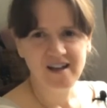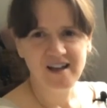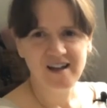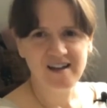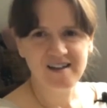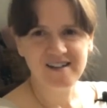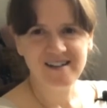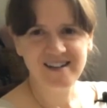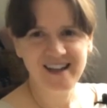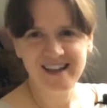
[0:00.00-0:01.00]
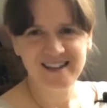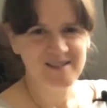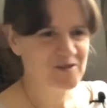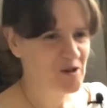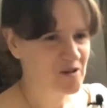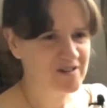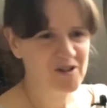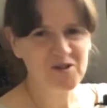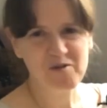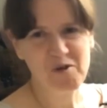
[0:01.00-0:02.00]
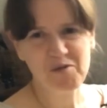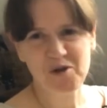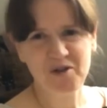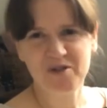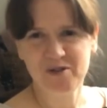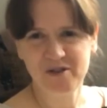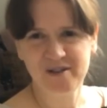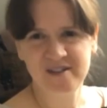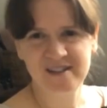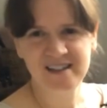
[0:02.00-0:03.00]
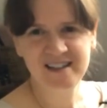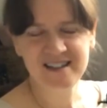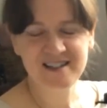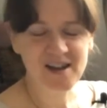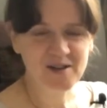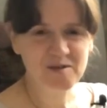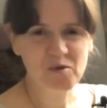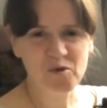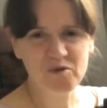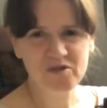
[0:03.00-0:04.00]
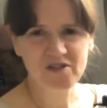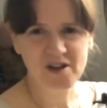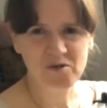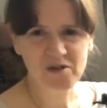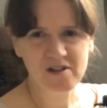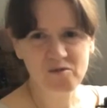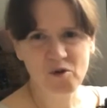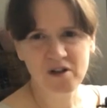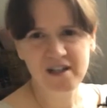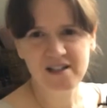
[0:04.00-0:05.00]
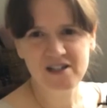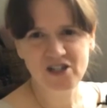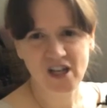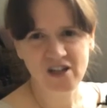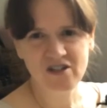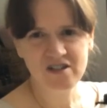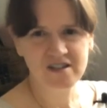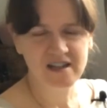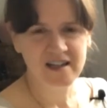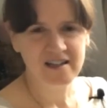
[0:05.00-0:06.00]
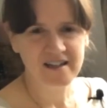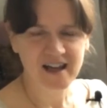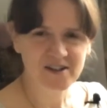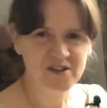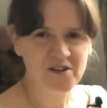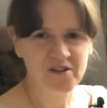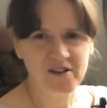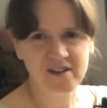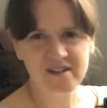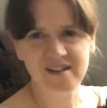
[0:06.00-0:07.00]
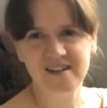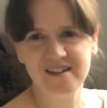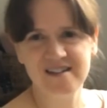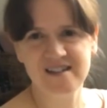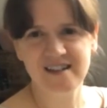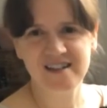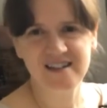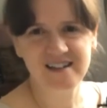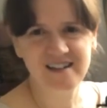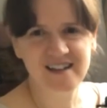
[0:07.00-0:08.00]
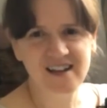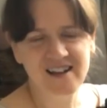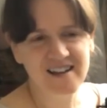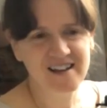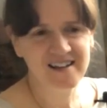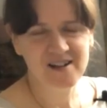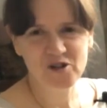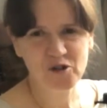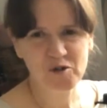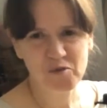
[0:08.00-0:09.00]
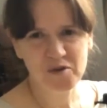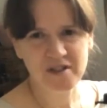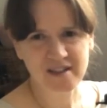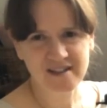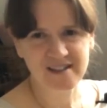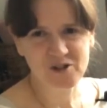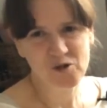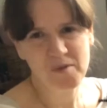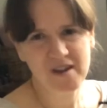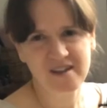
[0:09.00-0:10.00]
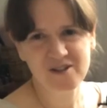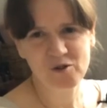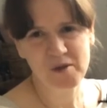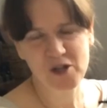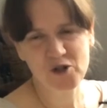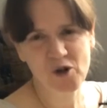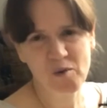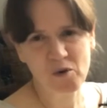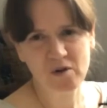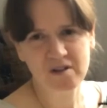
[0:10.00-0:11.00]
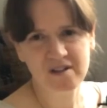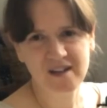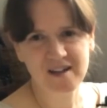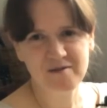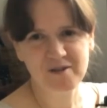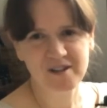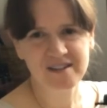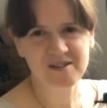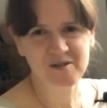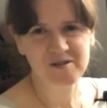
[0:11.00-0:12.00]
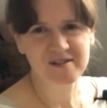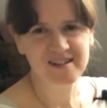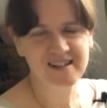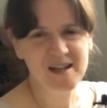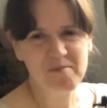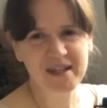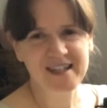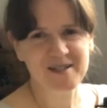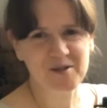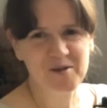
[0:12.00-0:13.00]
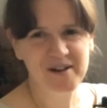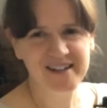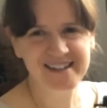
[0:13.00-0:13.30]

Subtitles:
yeah, you've got lots of options. So start small, start with one little change, and then add another, and enjoy the process. It should be enjoyable and fun. So make it so.